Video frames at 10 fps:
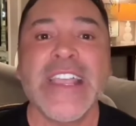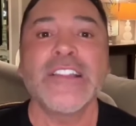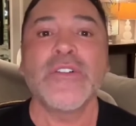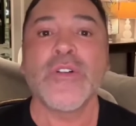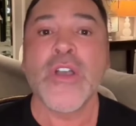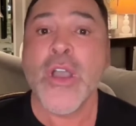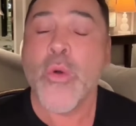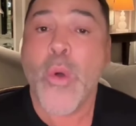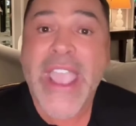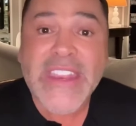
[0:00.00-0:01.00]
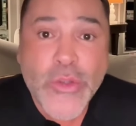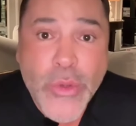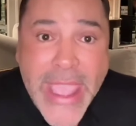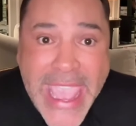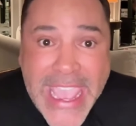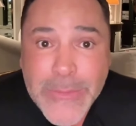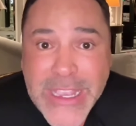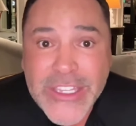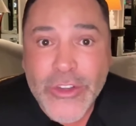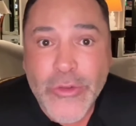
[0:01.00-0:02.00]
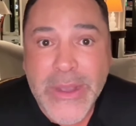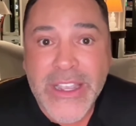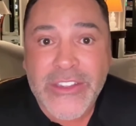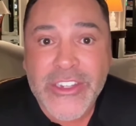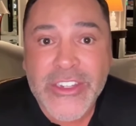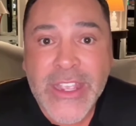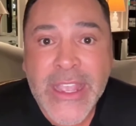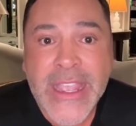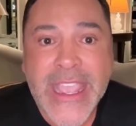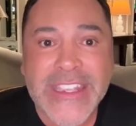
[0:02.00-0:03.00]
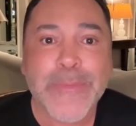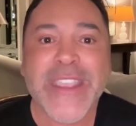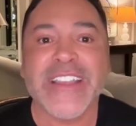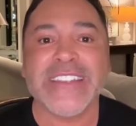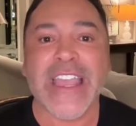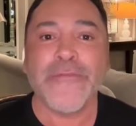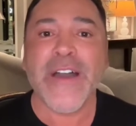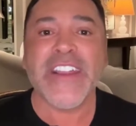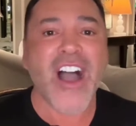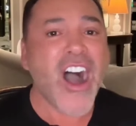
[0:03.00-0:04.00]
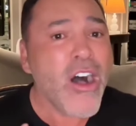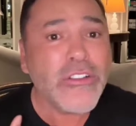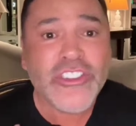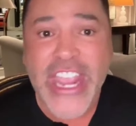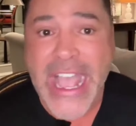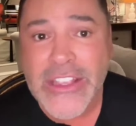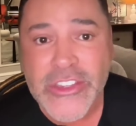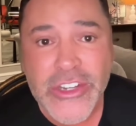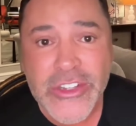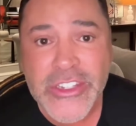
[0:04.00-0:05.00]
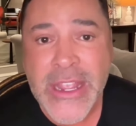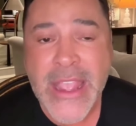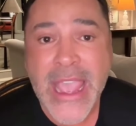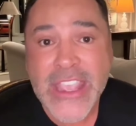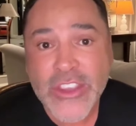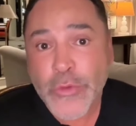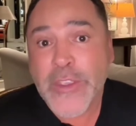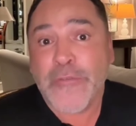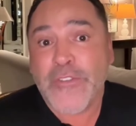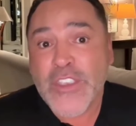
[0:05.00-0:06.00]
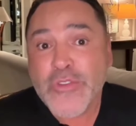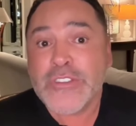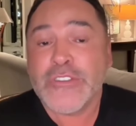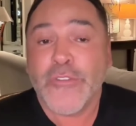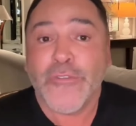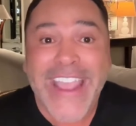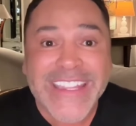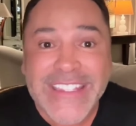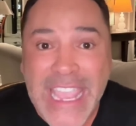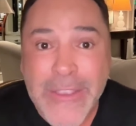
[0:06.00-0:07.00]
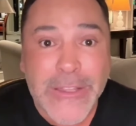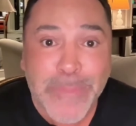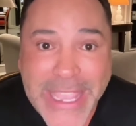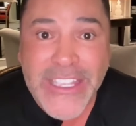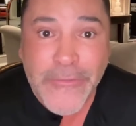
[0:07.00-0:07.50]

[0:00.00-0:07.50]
Canelo, why do you hate me so much? Is it because I fought all challengers and you refuse to fight David